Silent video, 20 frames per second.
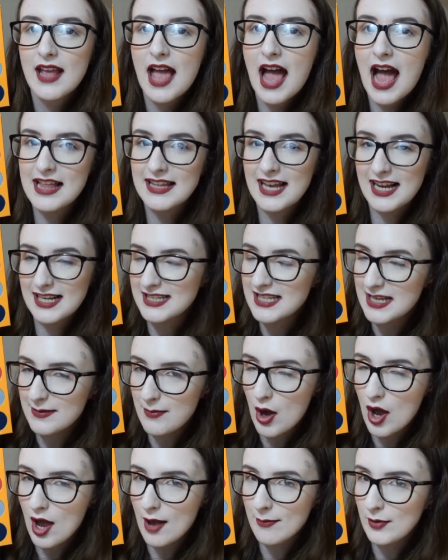and I see
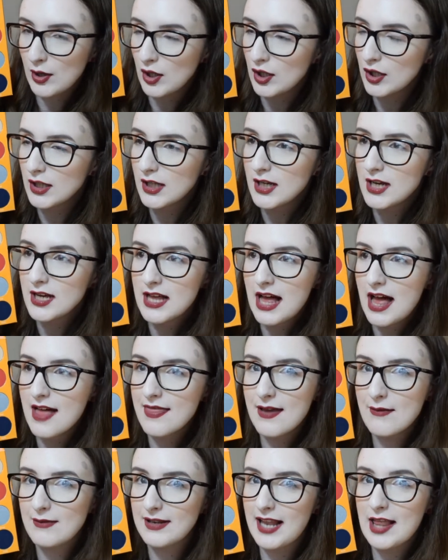purple, and
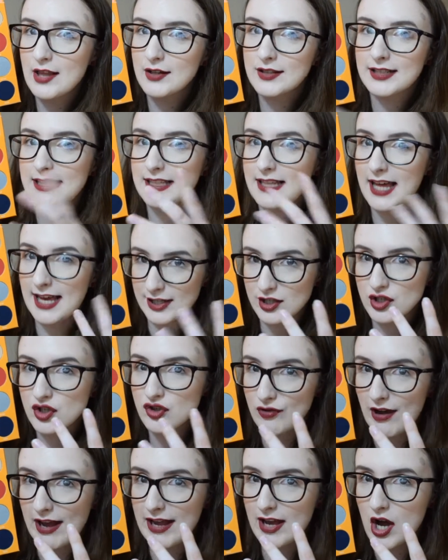then when I look at it like
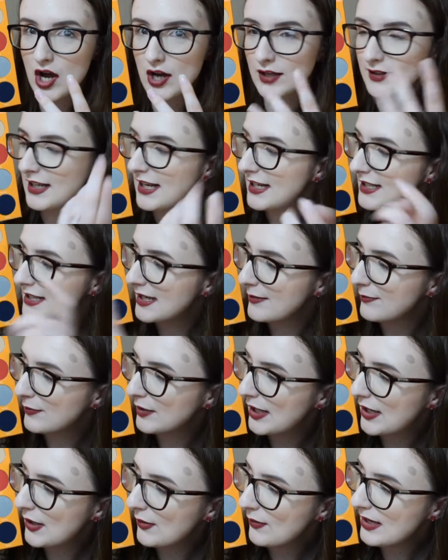straight on, I see
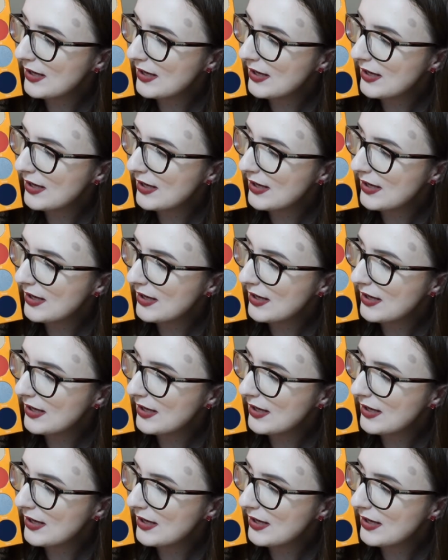blue.